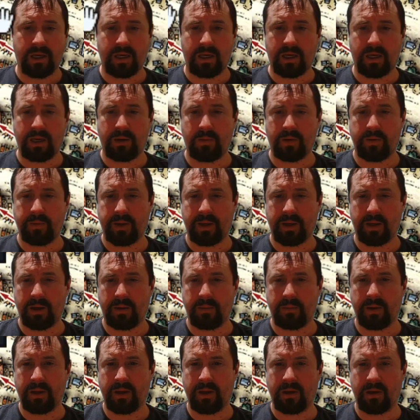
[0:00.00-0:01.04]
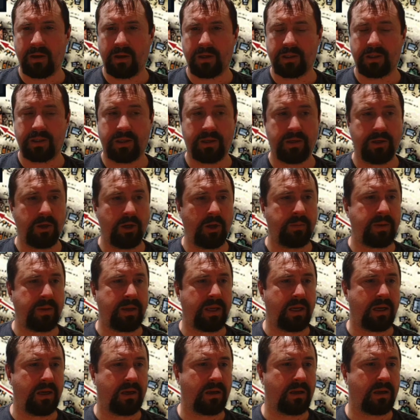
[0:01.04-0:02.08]
what do we got? We got new
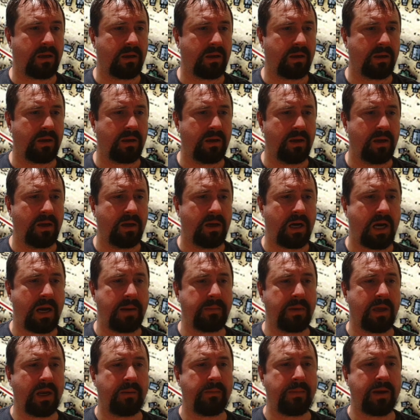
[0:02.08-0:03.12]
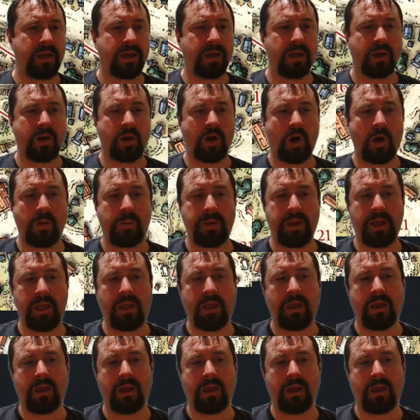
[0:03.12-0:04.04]
pin. I'm going to make a copy